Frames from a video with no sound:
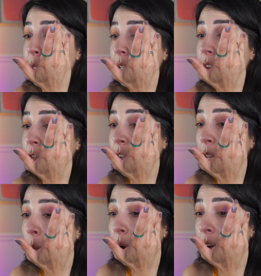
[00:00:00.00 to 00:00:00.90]
it fell
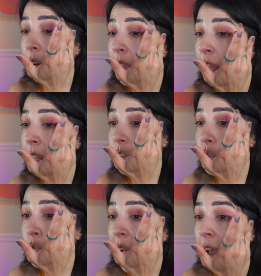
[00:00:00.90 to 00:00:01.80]
apart and
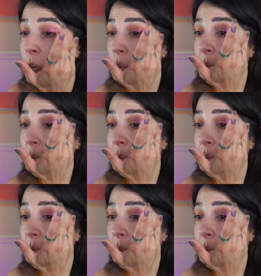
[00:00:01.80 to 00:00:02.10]
shattered,